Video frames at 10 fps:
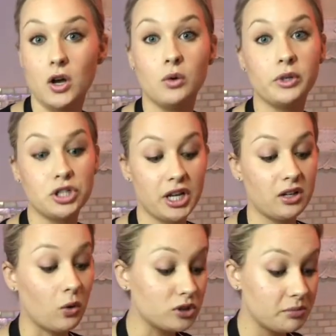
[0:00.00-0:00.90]
which can
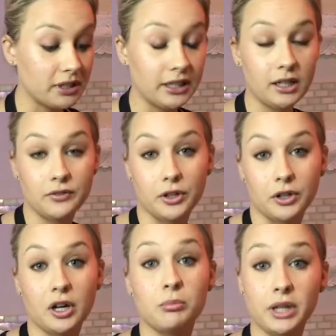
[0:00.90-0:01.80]
ultimately give your
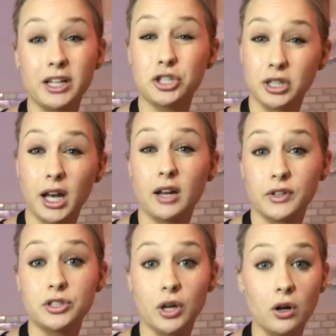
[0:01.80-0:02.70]
complexion kind of a
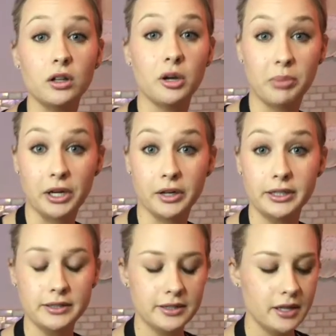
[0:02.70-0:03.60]
dull
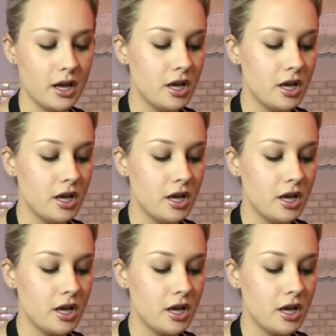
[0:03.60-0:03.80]
appearance.